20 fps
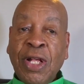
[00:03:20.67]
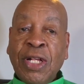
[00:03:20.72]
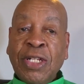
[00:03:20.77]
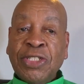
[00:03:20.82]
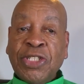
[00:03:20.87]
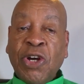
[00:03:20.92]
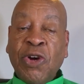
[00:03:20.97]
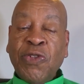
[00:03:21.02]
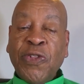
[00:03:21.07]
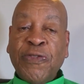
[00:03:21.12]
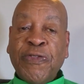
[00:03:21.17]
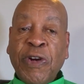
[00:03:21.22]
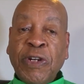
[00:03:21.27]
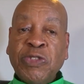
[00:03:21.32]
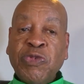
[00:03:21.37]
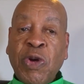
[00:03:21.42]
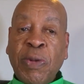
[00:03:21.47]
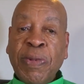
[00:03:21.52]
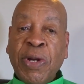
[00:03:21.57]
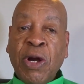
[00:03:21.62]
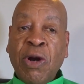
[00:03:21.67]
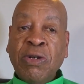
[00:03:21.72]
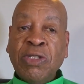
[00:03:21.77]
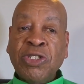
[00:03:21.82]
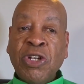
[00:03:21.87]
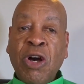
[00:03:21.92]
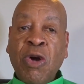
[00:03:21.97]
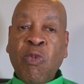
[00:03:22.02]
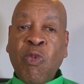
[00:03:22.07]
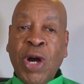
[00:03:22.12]
So the first woman goes
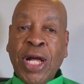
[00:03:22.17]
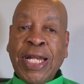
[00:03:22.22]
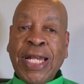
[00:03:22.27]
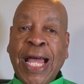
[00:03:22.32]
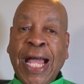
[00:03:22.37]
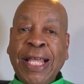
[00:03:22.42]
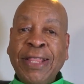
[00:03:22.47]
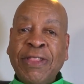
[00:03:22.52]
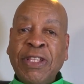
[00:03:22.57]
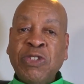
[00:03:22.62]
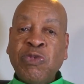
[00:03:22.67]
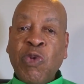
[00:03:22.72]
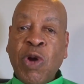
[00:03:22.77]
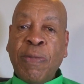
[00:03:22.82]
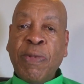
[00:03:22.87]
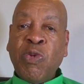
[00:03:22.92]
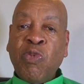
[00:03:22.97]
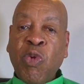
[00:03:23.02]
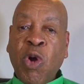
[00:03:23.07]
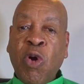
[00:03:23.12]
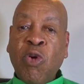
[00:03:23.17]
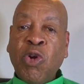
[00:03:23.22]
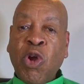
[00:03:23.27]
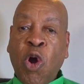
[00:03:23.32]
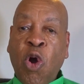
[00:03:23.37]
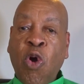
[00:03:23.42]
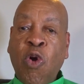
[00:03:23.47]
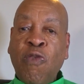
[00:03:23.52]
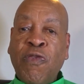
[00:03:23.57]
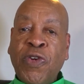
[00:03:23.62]
on. One night, this woman rolled
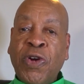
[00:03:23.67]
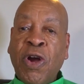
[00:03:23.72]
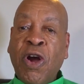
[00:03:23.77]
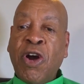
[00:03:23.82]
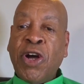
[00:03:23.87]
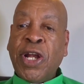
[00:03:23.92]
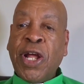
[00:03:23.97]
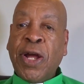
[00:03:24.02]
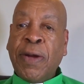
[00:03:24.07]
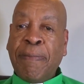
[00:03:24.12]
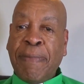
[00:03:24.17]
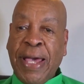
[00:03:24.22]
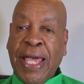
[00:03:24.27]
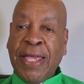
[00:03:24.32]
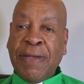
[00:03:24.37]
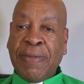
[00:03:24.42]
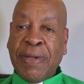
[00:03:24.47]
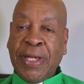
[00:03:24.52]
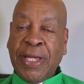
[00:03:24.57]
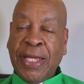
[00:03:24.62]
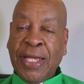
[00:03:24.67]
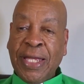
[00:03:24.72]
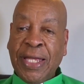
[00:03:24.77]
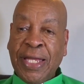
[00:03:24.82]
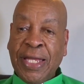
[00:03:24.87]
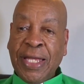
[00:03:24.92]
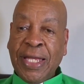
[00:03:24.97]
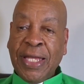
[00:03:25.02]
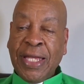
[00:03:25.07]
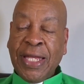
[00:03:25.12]
over on her baby
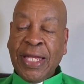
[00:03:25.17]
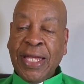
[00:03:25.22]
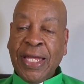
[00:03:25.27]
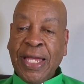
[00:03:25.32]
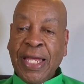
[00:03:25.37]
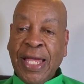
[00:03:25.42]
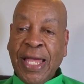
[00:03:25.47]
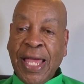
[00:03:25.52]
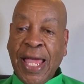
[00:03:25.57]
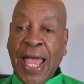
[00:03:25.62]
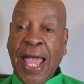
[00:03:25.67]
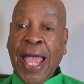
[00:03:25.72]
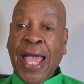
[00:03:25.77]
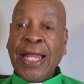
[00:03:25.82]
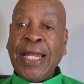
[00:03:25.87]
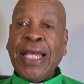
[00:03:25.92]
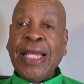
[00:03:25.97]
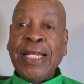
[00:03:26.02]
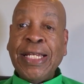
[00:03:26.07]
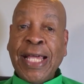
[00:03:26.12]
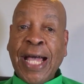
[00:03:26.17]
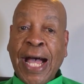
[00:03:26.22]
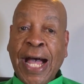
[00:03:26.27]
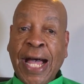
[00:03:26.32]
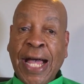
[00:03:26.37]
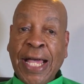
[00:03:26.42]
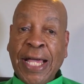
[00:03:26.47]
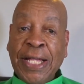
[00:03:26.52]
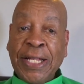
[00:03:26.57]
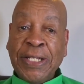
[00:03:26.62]
and it
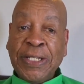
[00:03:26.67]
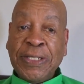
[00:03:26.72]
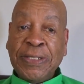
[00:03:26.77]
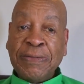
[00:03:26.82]
died.